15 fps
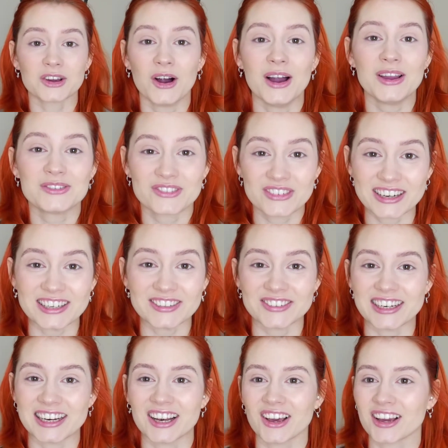I
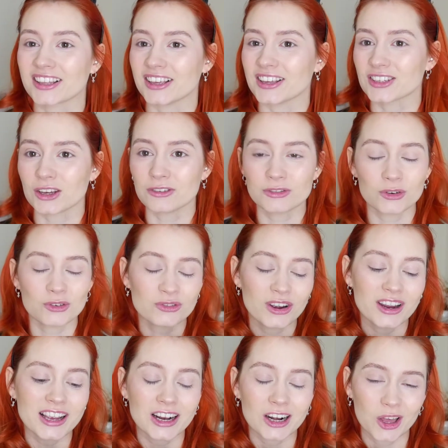really like this. I feel
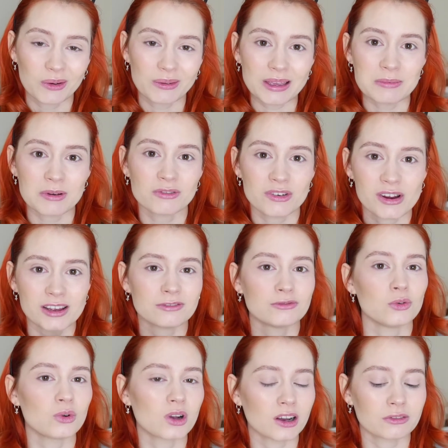very glowy but very
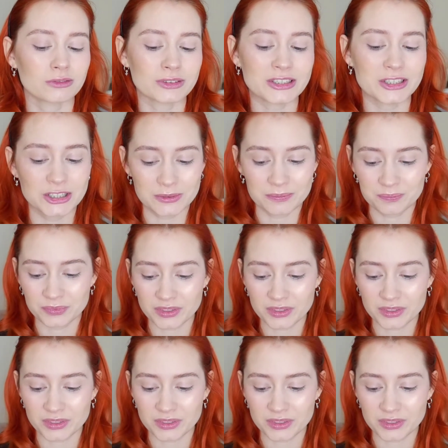full coverage.